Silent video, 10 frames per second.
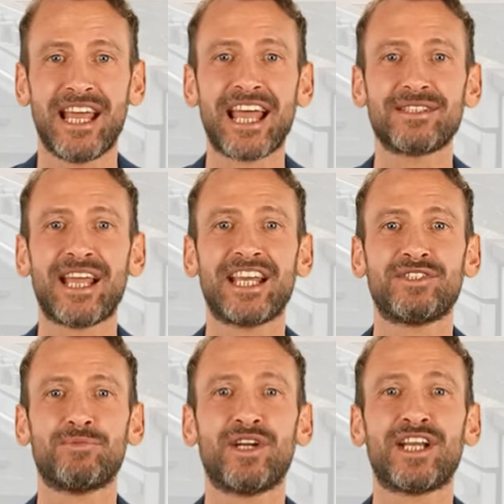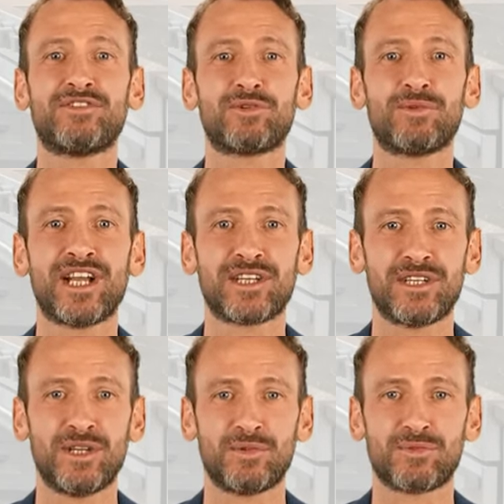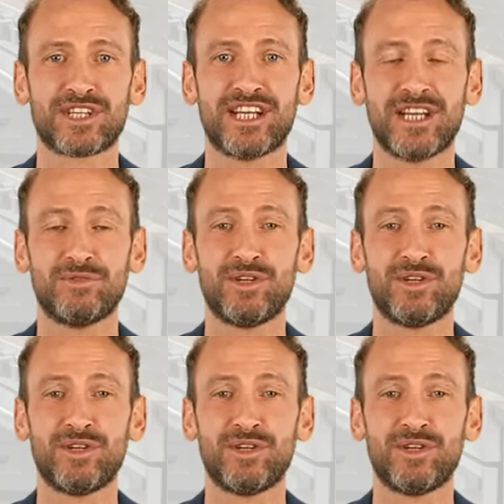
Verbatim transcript: At Max Appliance Repair, we take